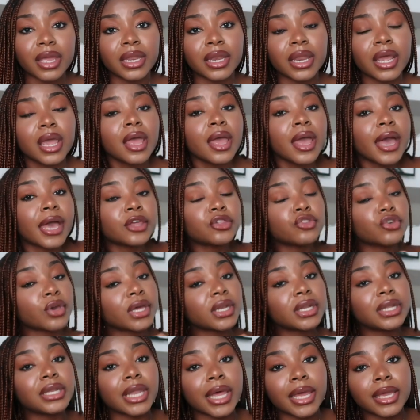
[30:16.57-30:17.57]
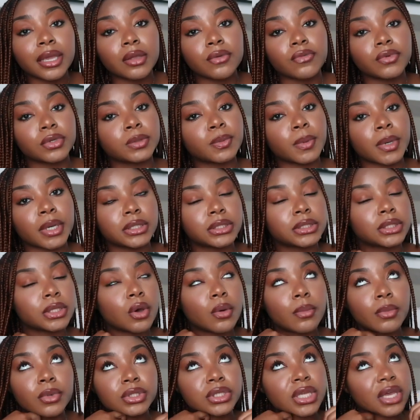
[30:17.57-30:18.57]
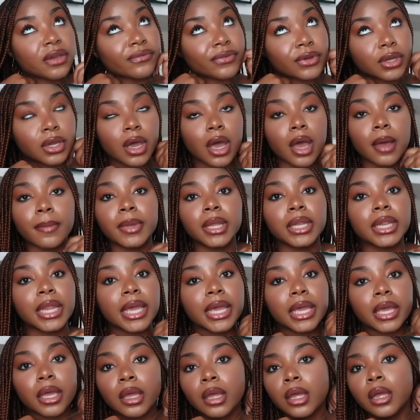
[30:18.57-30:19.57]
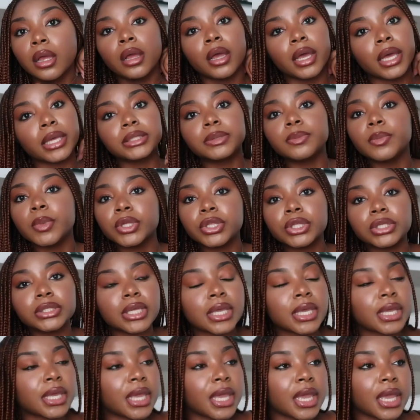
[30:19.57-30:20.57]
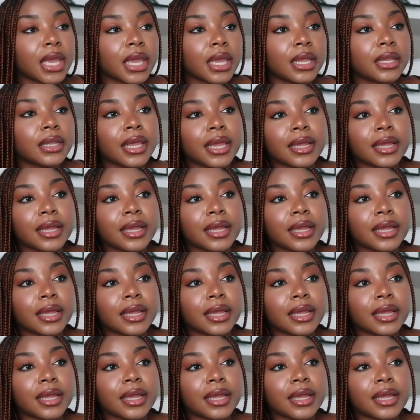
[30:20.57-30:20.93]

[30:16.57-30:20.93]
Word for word: and I try to like and respond to almost every comment, like as much as I can.